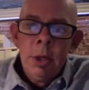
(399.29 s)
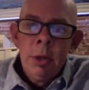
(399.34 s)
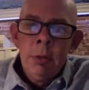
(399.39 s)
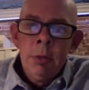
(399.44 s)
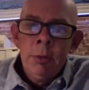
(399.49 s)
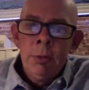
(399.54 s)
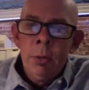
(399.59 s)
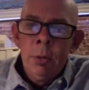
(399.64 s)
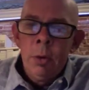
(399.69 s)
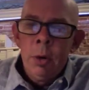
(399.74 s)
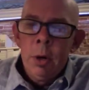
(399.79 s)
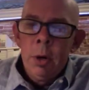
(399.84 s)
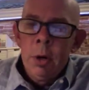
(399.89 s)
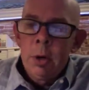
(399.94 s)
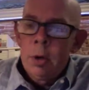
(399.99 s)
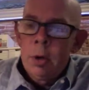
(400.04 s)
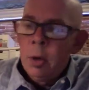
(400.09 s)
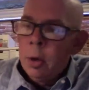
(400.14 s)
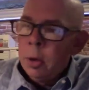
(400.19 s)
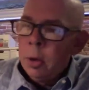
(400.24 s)
for
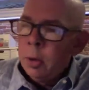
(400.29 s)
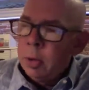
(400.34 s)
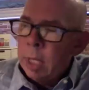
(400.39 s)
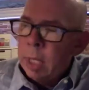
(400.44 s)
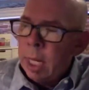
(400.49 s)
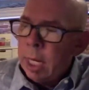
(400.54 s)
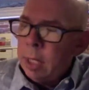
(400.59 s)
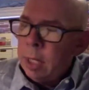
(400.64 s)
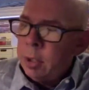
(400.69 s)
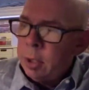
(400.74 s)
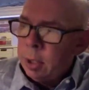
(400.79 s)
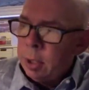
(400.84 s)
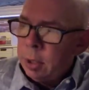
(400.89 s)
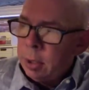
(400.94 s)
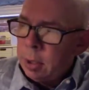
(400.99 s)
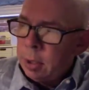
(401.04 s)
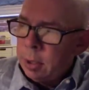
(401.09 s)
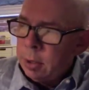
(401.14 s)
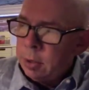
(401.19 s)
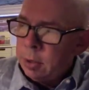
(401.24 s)

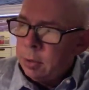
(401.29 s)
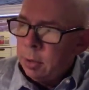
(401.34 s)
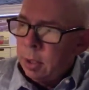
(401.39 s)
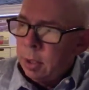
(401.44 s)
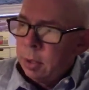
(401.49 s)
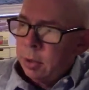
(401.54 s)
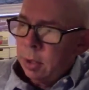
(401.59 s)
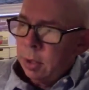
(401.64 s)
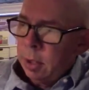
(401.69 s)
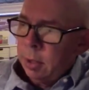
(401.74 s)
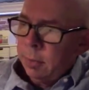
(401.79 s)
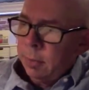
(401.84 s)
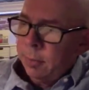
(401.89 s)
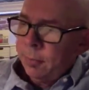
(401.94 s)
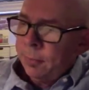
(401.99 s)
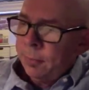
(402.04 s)
co-location construction.